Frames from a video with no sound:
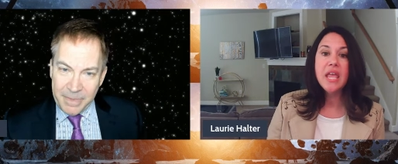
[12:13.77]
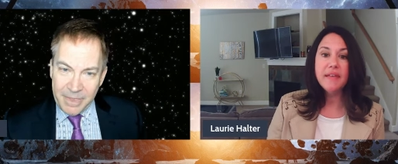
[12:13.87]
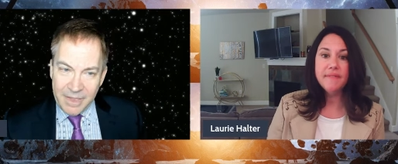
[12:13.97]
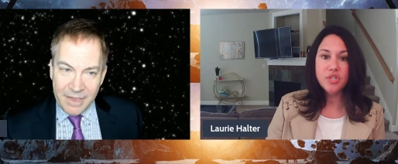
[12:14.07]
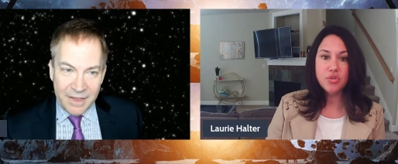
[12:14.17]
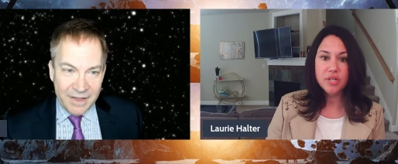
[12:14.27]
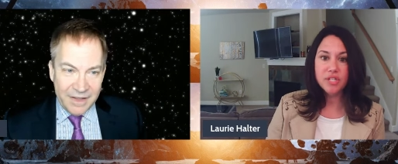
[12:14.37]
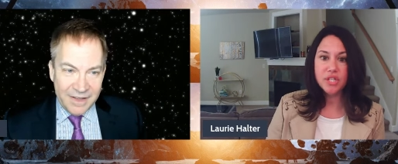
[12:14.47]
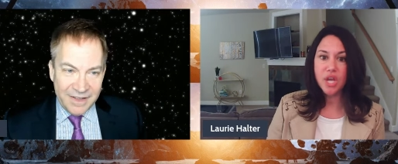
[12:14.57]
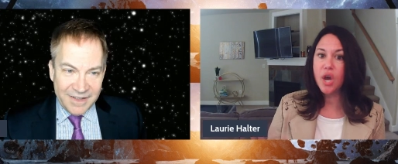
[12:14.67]

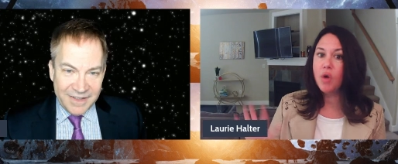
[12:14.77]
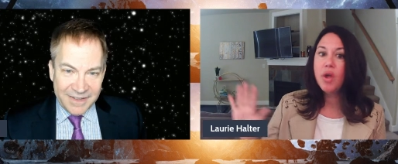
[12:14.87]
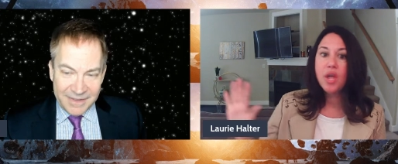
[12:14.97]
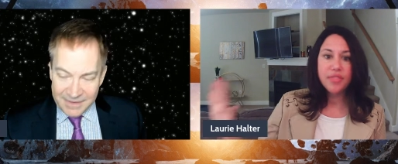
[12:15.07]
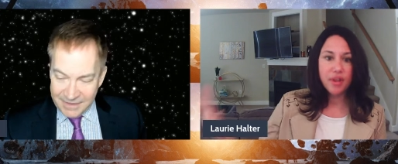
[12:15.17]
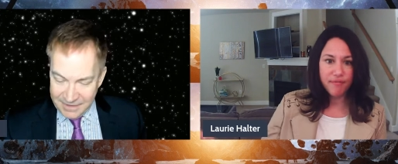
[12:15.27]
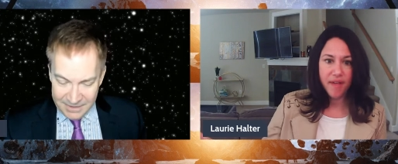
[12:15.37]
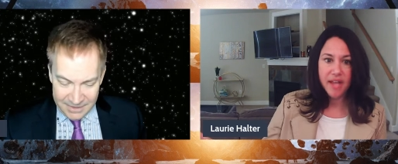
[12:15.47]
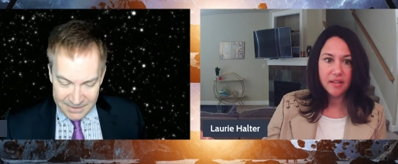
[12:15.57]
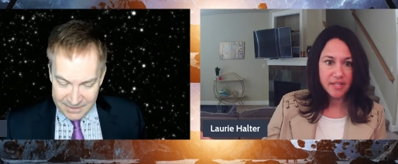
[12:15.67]
Speaker 1: inventory's low, they're
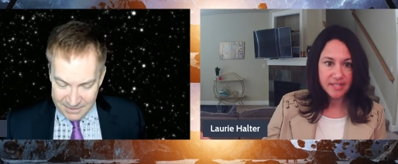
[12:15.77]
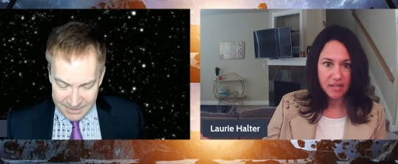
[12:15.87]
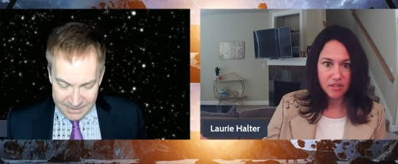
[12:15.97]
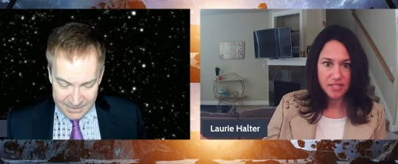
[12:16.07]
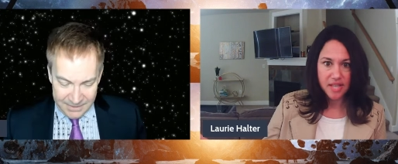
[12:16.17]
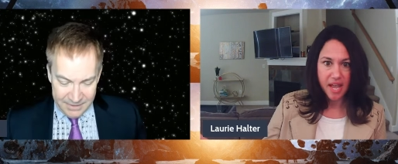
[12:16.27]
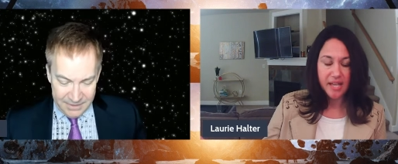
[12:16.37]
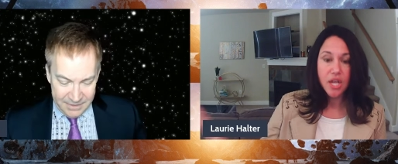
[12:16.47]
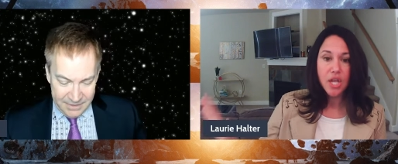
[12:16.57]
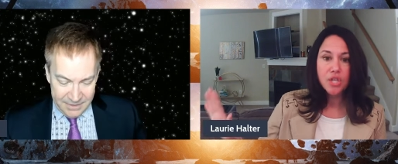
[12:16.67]
fine on the sales
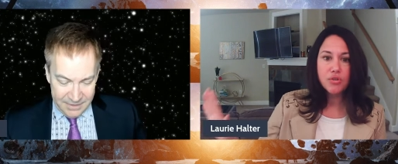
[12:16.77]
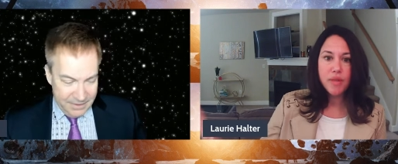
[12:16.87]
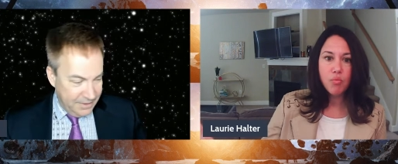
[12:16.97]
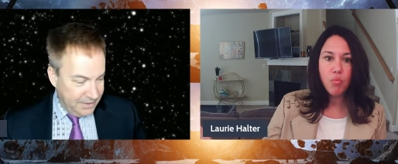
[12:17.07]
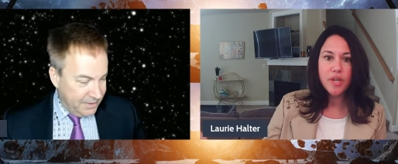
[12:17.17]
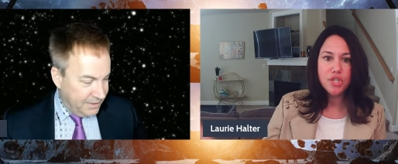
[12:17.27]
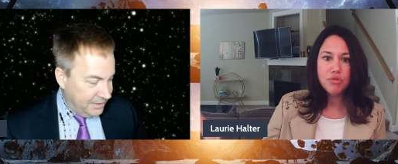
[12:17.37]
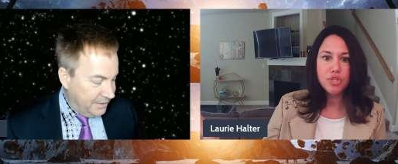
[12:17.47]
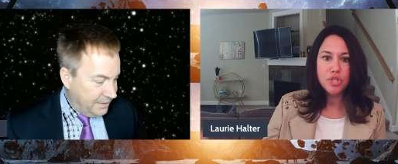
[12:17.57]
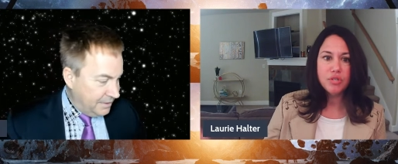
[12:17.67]
side. So then what do
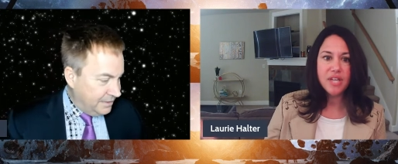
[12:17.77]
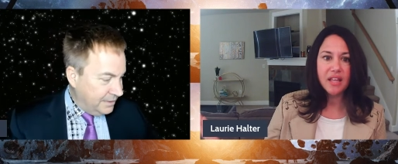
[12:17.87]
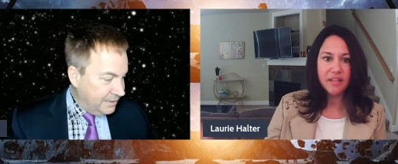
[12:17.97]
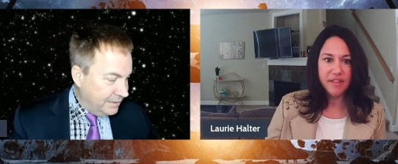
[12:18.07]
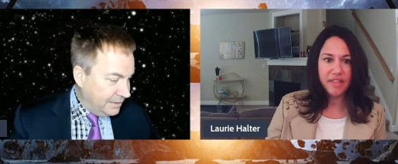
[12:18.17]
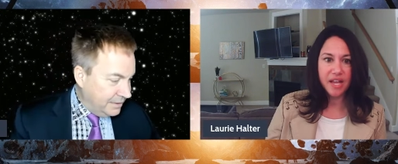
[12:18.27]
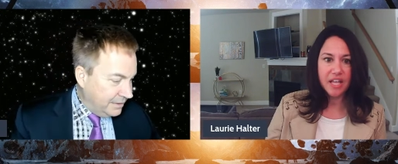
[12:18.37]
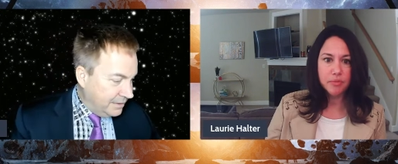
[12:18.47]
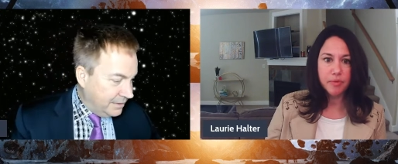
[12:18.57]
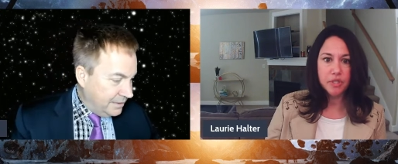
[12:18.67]
you do to elevate that
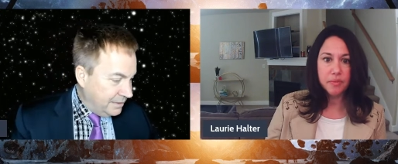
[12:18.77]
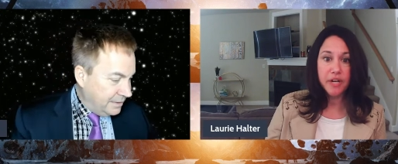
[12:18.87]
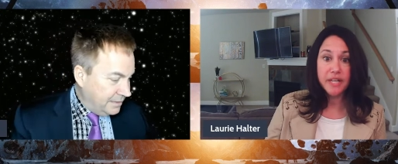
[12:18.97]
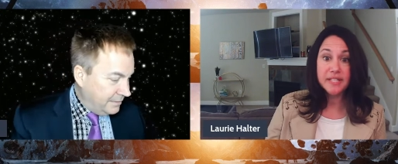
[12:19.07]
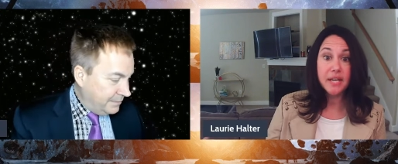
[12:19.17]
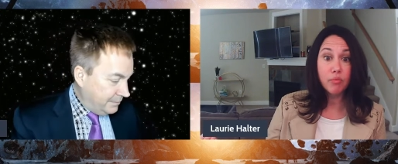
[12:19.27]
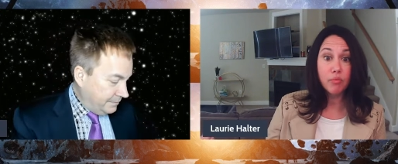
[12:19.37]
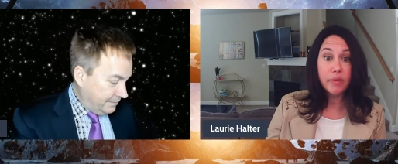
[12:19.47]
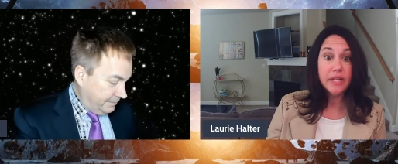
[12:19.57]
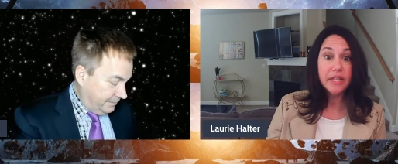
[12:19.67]
customer experience? And it
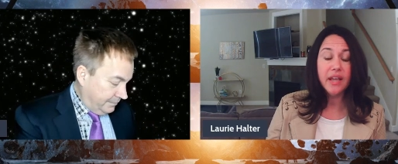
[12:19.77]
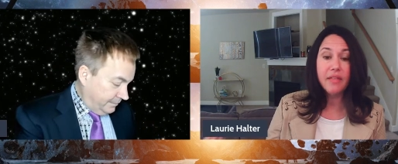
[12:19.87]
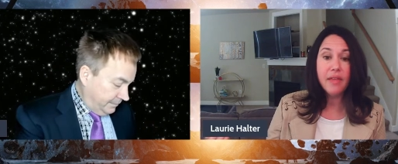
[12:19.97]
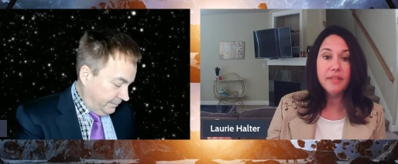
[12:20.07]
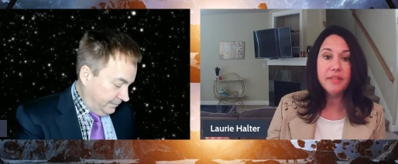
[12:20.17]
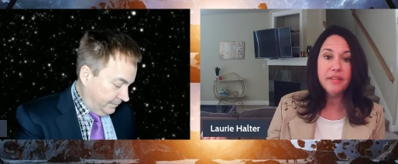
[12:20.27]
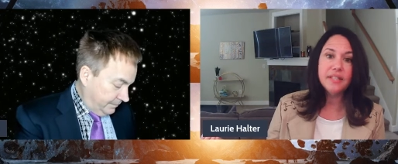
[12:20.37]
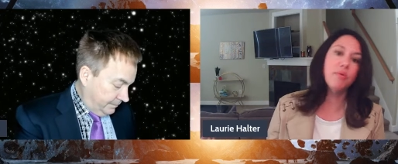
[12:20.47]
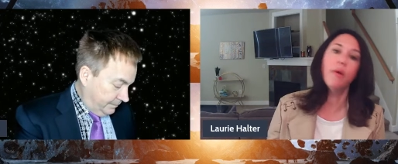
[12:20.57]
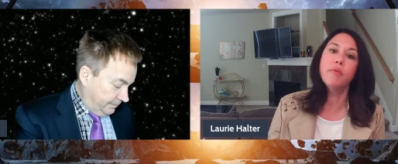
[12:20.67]
really, I think
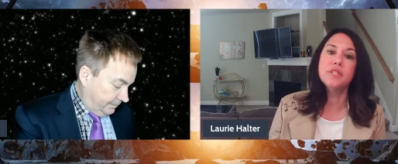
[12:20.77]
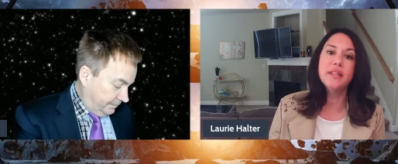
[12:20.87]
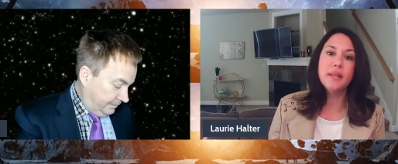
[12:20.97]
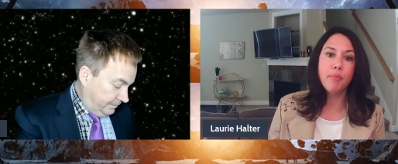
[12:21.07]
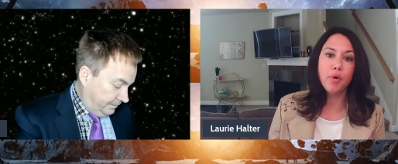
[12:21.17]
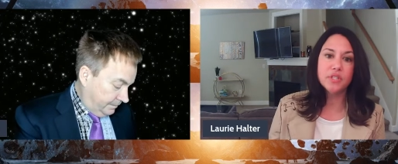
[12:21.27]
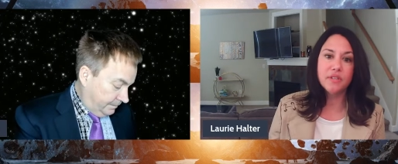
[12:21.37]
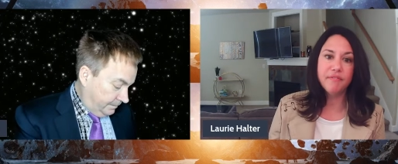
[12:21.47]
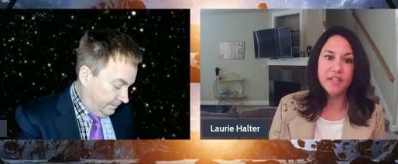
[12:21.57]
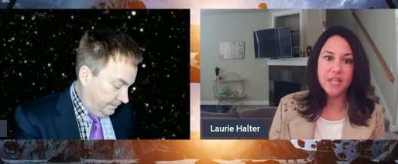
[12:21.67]
that's why we're seeing the importance
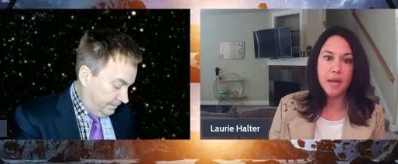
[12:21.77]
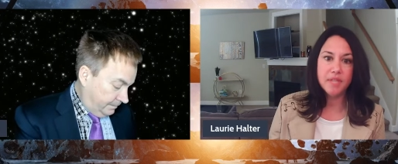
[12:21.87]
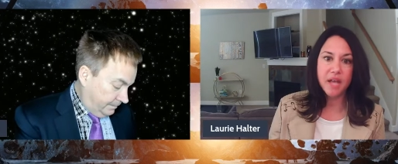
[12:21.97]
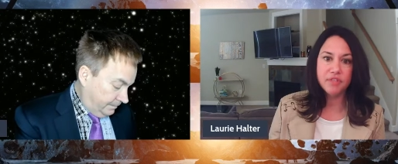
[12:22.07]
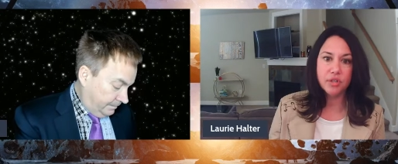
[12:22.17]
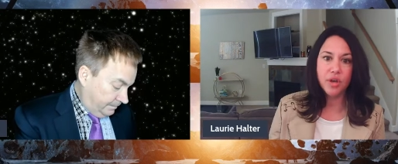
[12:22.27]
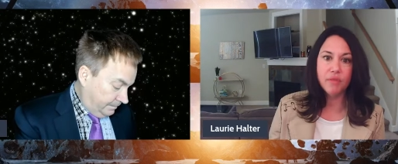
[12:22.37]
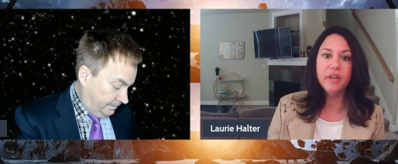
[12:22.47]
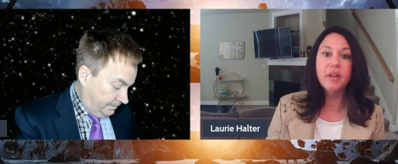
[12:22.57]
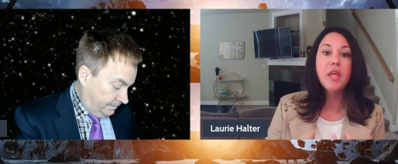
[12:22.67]
of fixed ops after
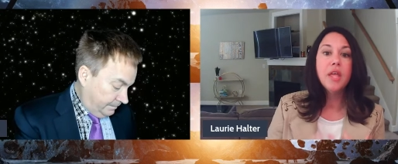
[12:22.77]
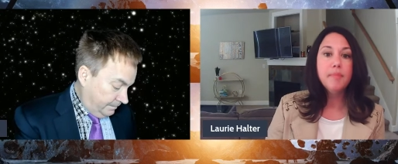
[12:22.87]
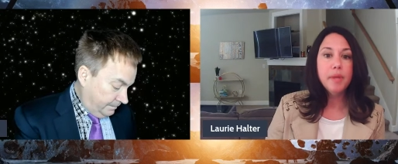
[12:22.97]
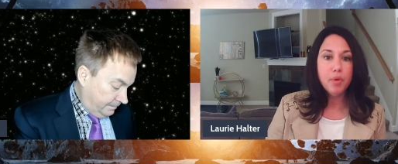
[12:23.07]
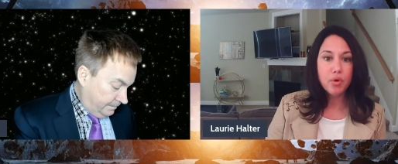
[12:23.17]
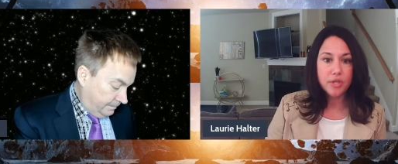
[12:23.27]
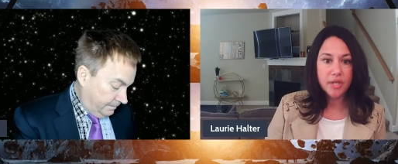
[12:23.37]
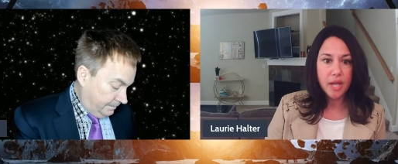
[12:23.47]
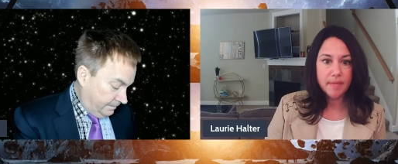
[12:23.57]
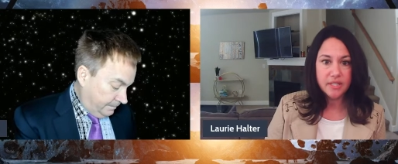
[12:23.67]
COVID. People couldn't
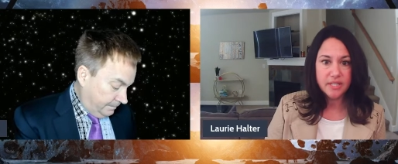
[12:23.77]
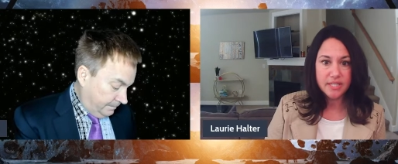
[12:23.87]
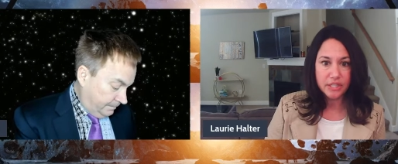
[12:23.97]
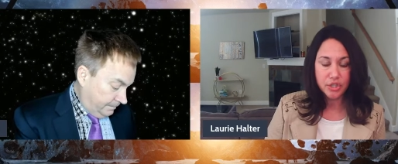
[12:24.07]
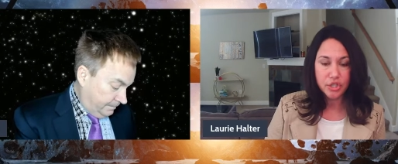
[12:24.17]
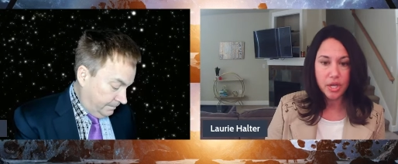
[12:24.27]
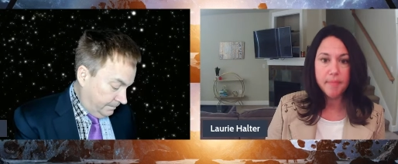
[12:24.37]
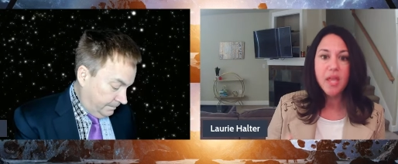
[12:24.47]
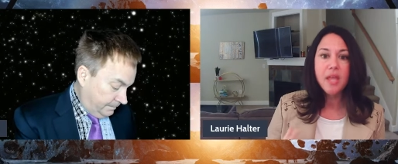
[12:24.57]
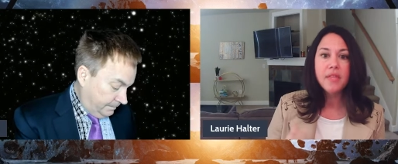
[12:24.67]
come into the dealership.
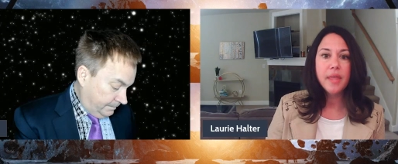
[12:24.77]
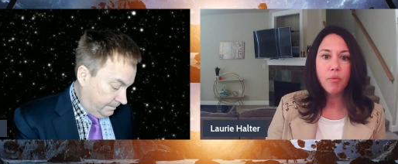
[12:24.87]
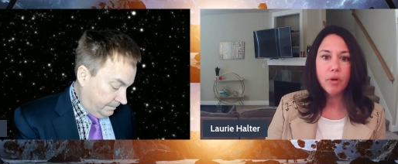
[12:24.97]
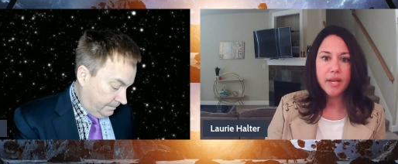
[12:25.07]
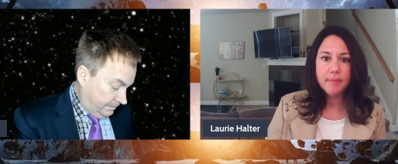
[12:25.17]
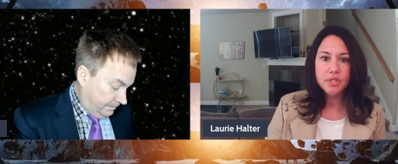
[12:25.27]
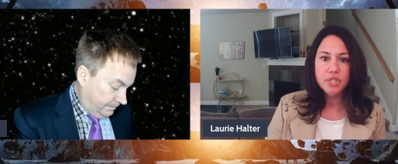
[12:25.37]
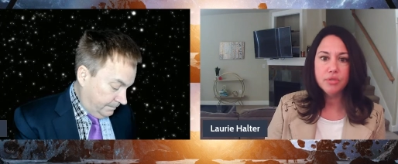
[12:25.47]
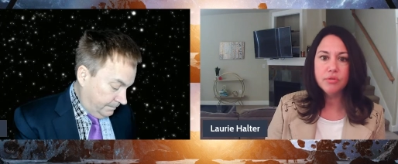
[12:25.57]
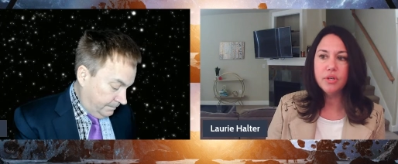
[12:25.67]
They weren't able
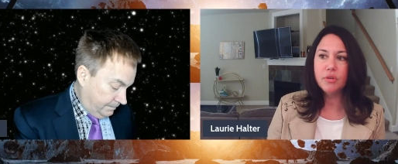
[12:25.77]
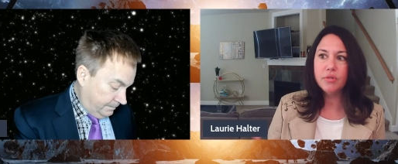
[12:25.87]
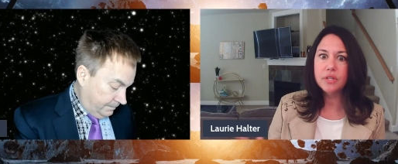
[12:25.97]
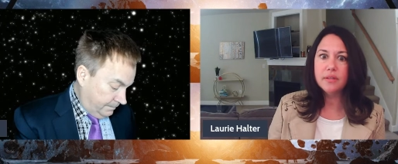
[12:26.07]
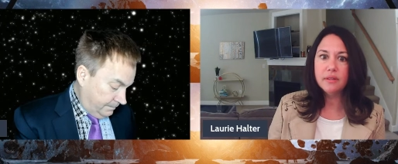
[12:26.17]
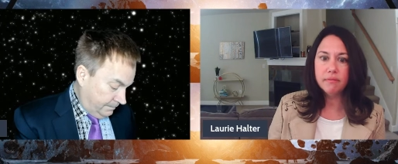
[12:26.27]
to, you know, the